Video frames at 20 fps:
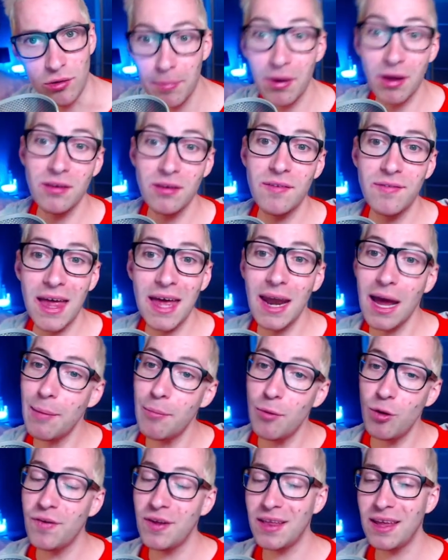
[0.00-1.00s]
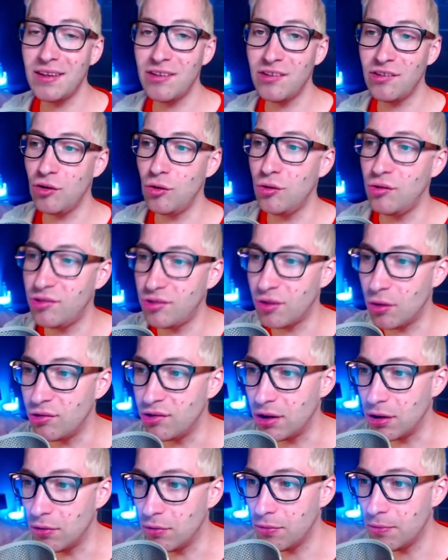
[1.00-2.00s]
Because of that, I'm moving this to
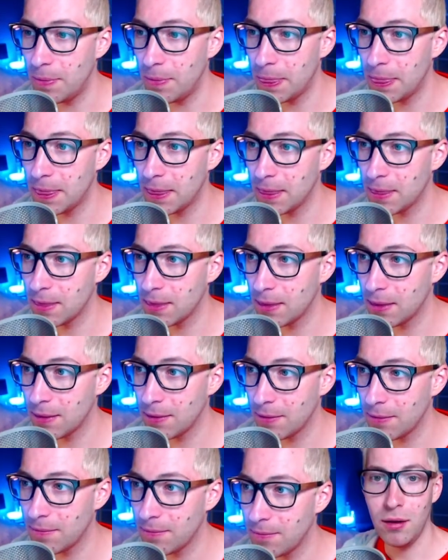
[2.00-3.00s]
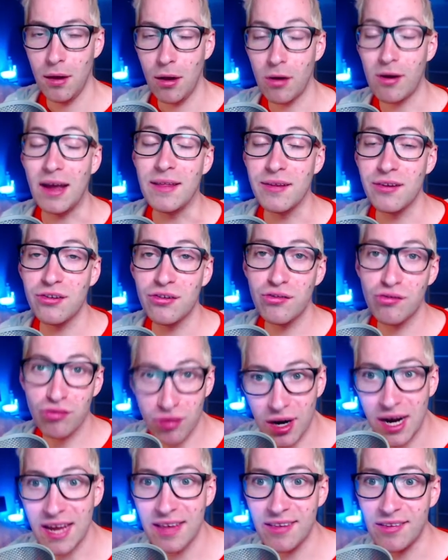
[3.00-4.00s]
so-so. Okay, the
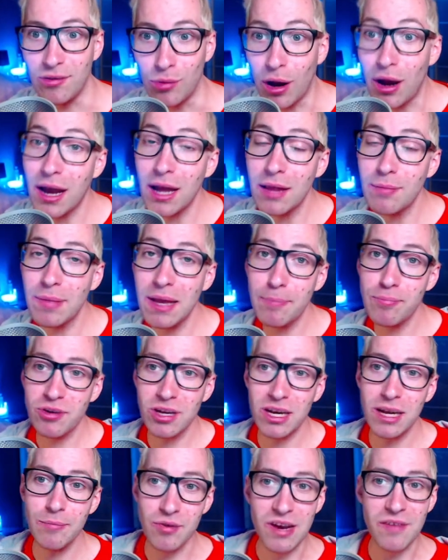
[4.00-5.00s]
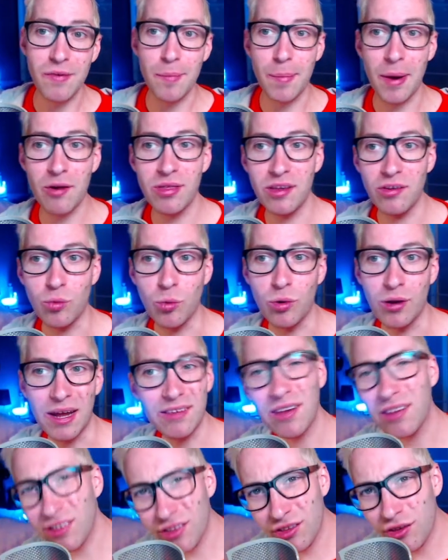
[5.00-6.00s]
Strike suit. I can be pretty brief about this one,
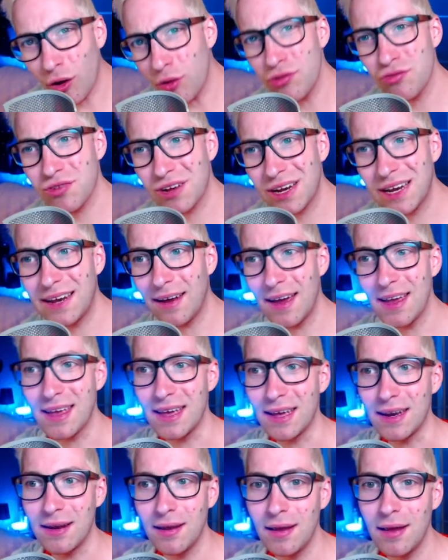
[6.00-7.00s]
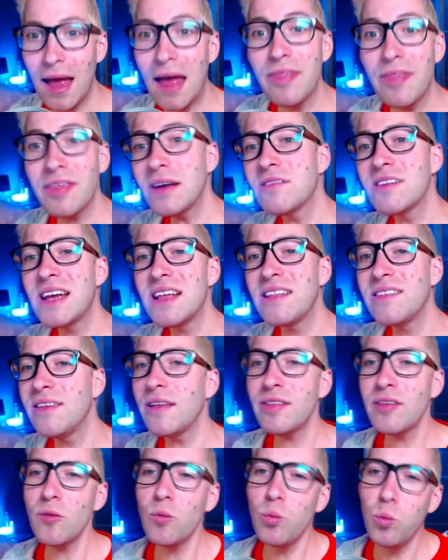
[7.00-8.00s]
as I don't really like it. In theory, it's
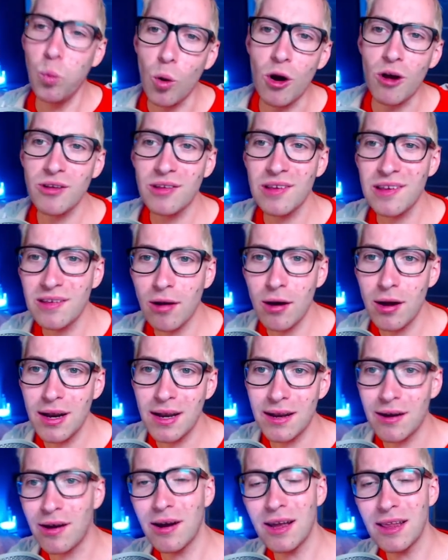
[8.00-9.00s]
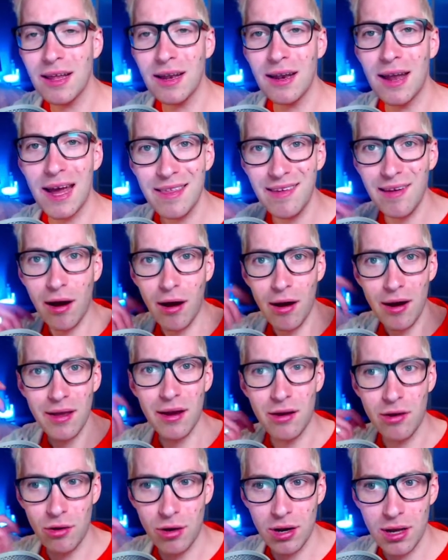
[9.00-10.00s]
not the worst design, and I kind of like the higher
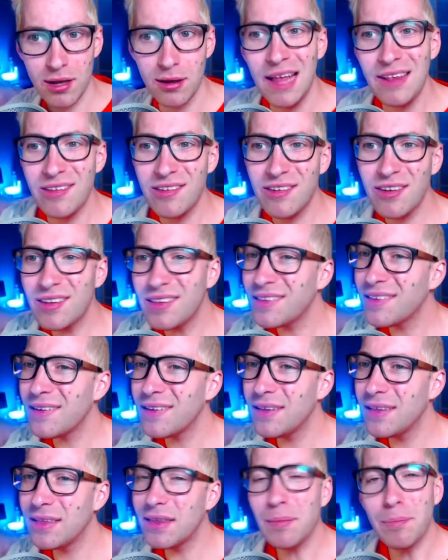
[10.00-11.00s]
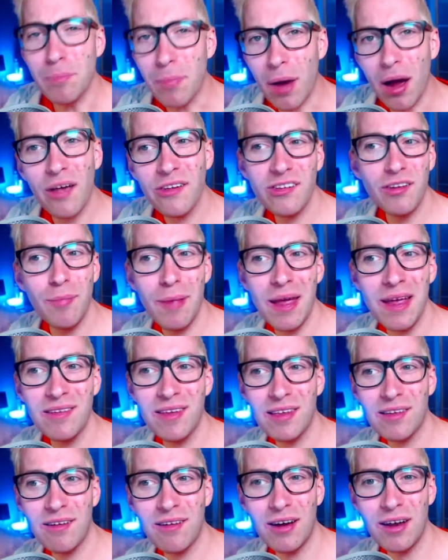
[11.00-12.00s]
collar. It's just the mask makes
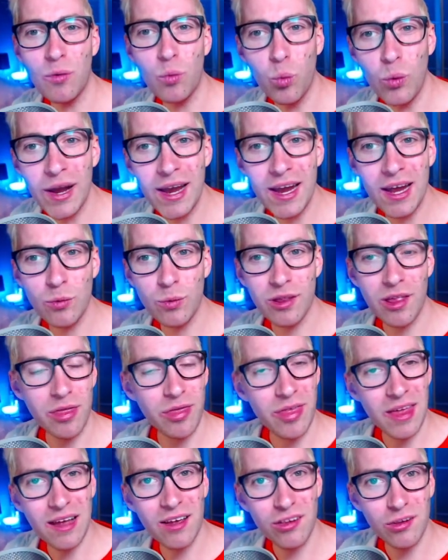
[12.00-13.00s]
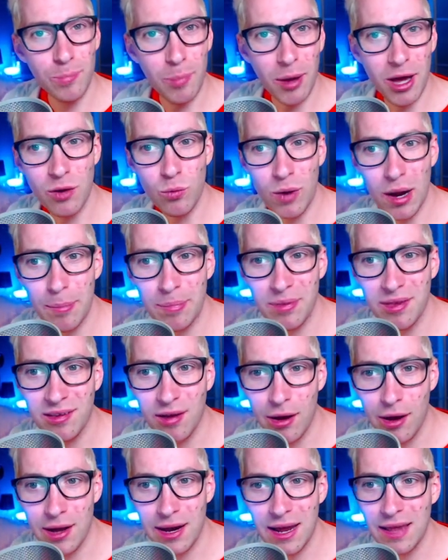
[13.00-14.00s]
it kind of weird with the thicker spiderweb
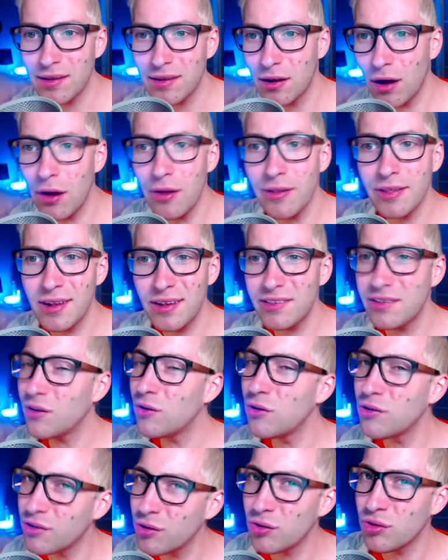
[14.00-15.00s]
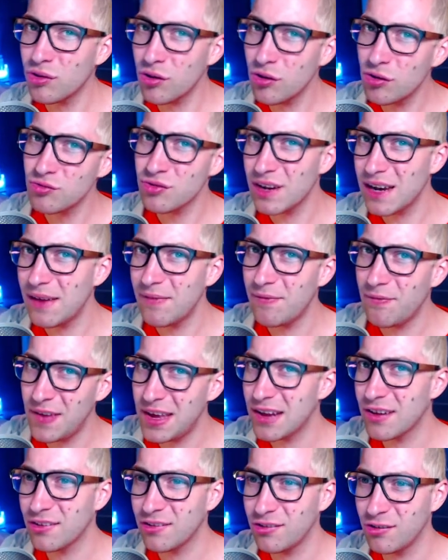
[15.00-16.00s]
design, and the gauntlets also don't really
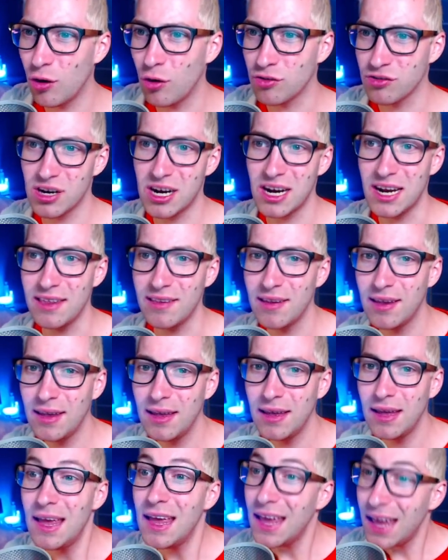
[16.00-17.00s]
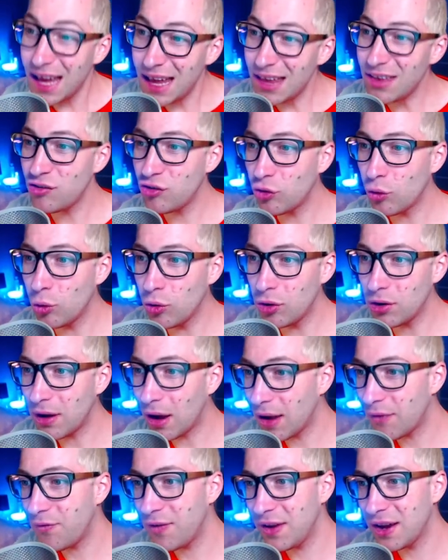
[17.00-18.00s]
feel so right. In short,
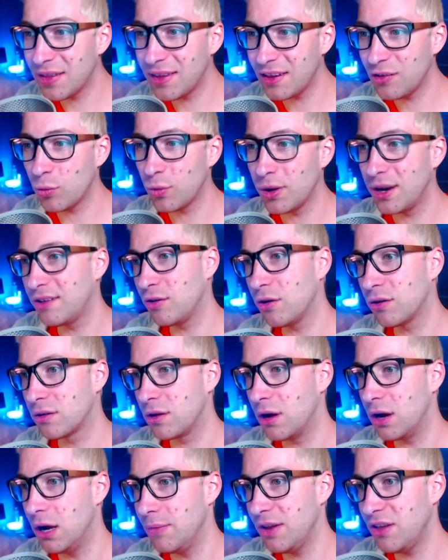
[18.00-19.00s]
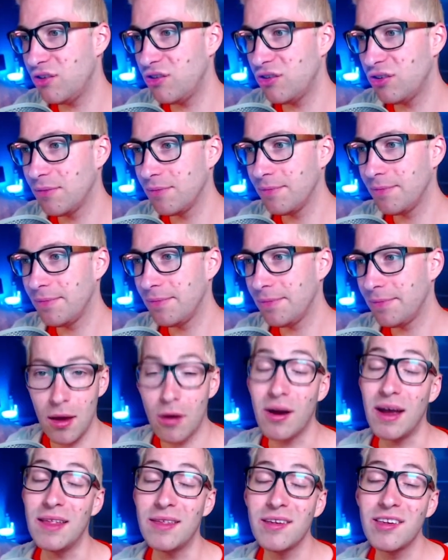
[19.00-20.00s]
I feel this one is hot garbage.
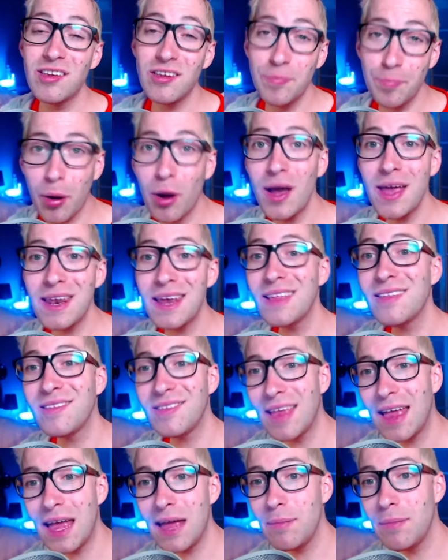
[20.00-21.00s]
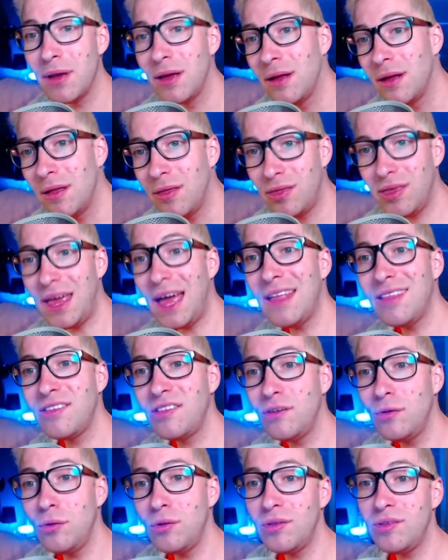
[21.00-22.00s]
Okay, despite its name, the end
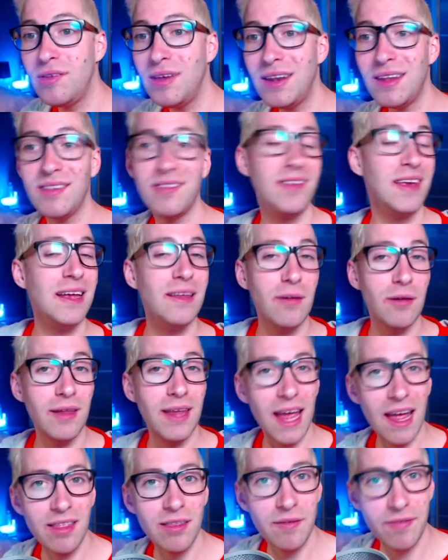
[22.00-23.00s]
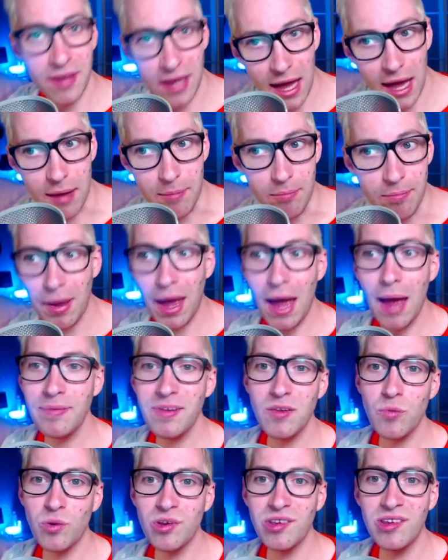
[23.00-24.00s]
suit didn't signal the end of the game. Perhaps
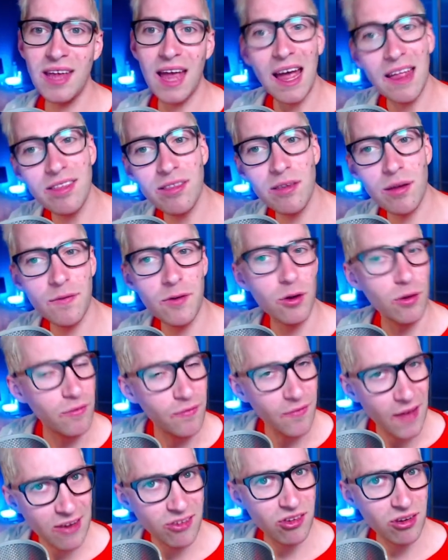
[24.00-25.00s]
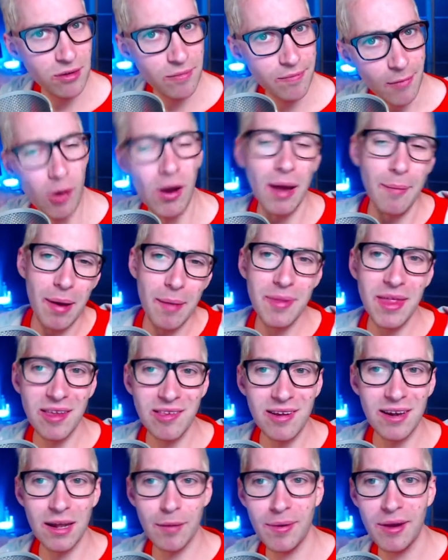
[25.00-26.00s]
it was the end of good fashion? Okay, maybe that's
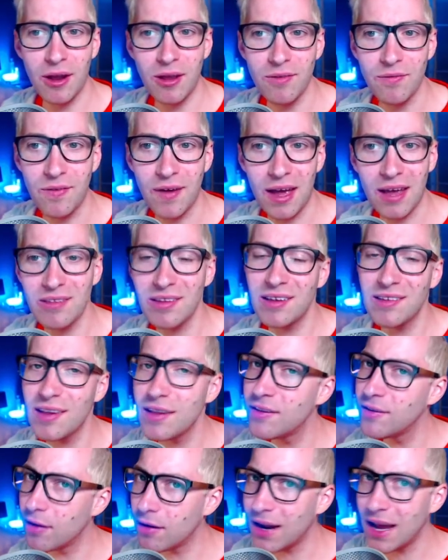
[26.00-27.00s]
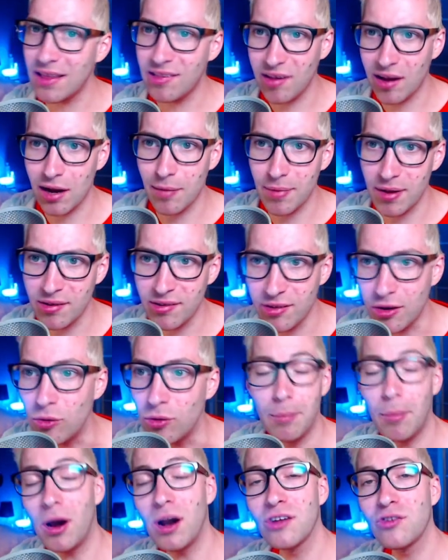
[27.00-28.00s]
a little bit unfair since it's not a terrible
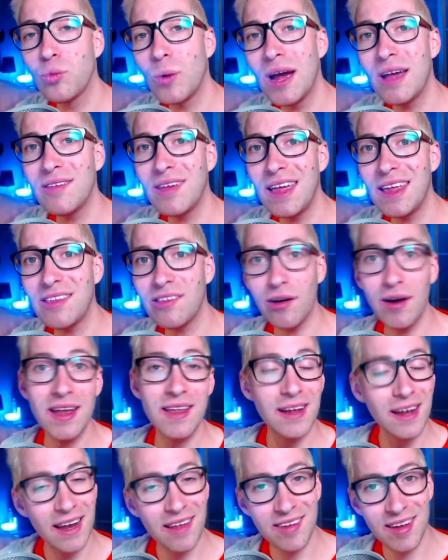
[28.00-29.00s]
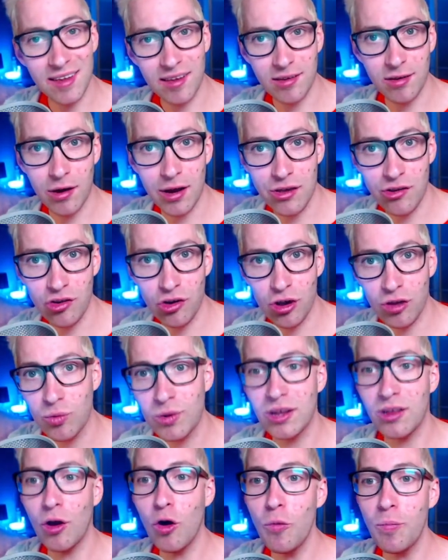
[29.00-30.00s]
suit. Miles wears a tight classic design shirt
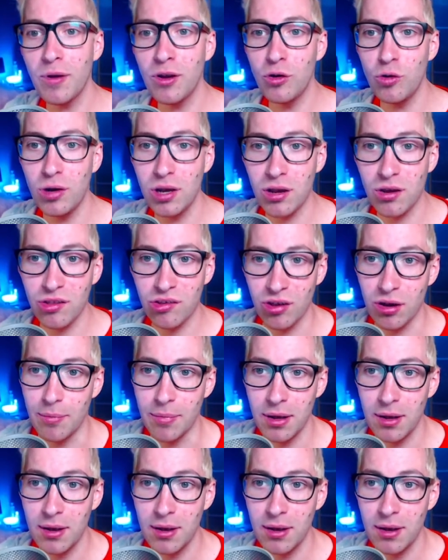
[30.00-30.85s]
with an open hoodie on top.